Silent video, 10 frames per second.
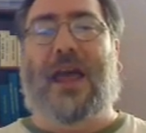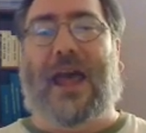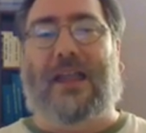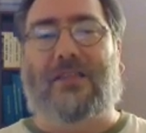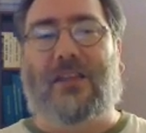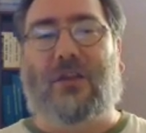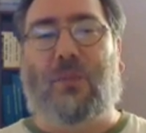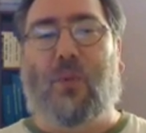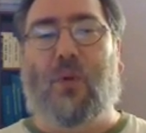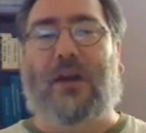At this
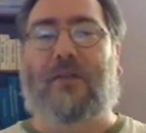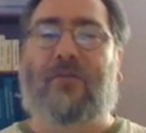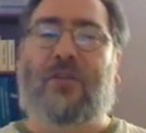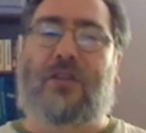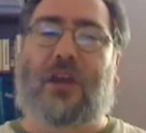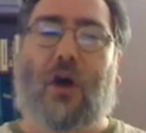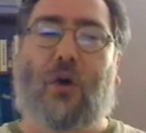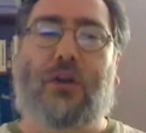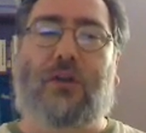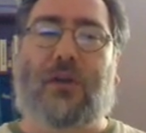point, the
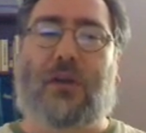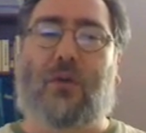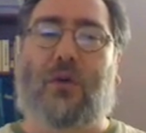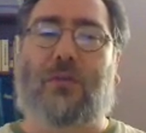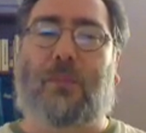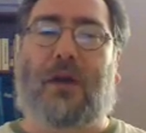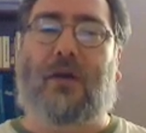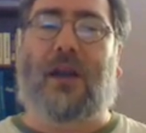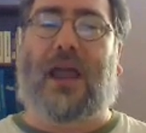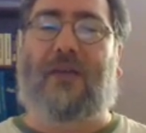only recourse a
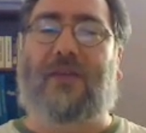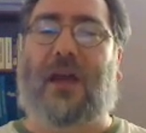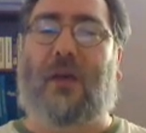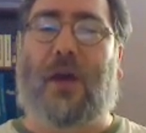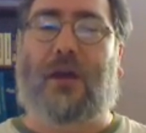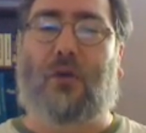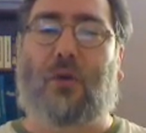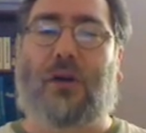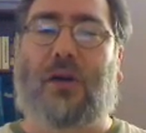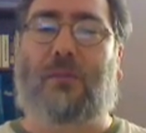parent having a
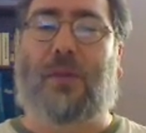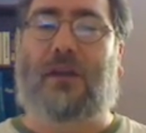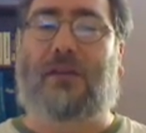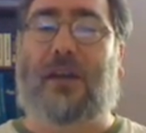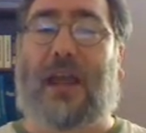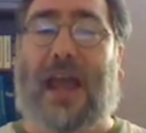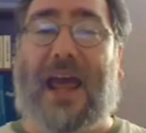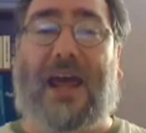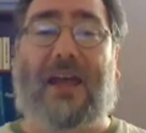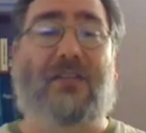minority opinion
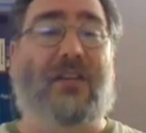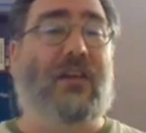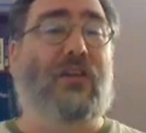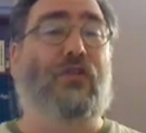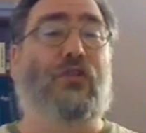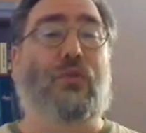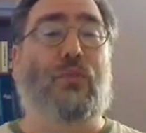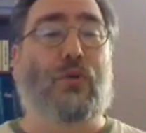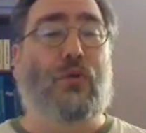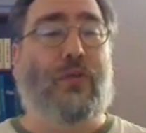has is to
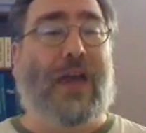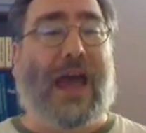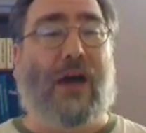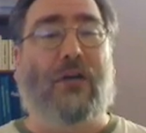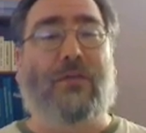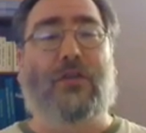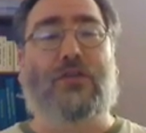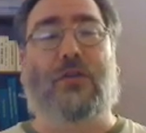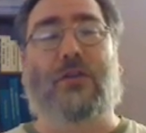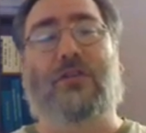move out of the
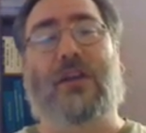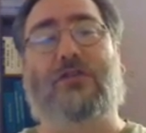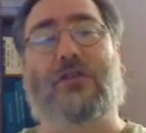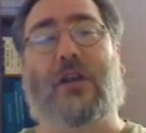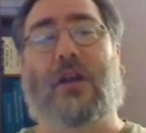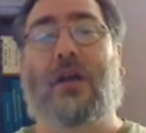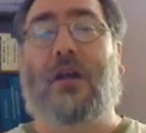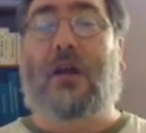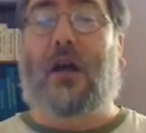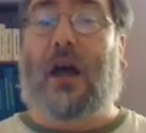jurisdiction,
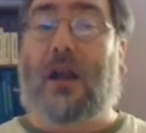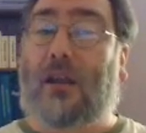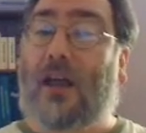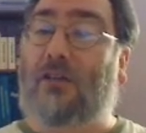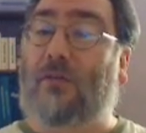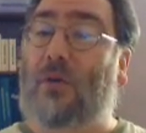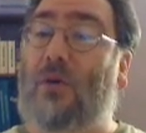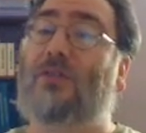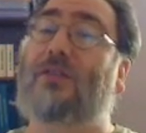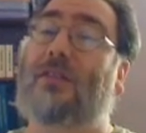unless, of
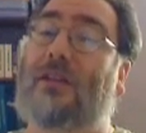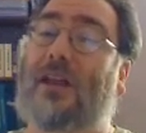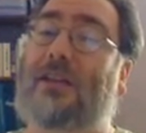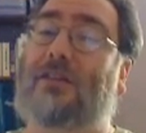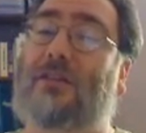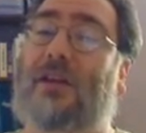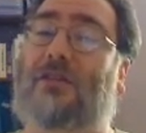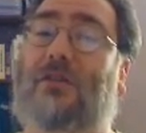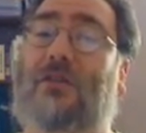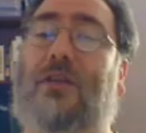course, the
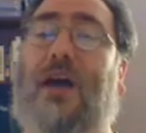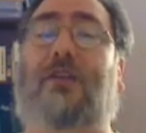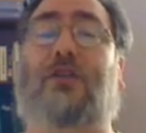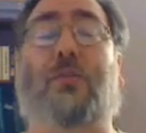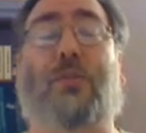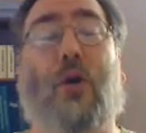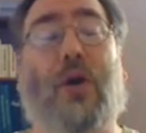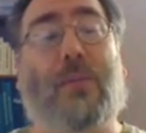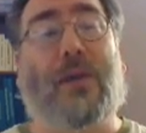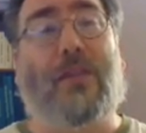legislature decides to
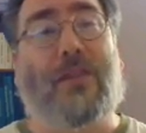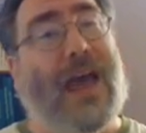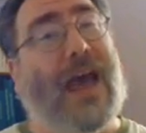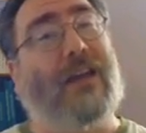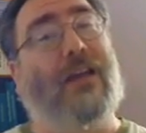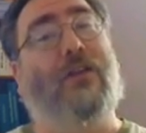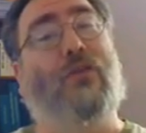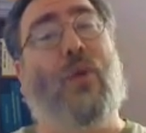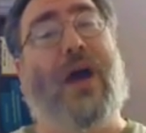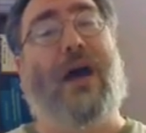prohibit that
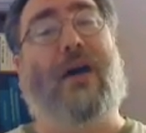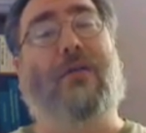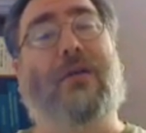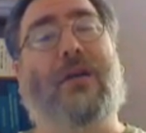as well.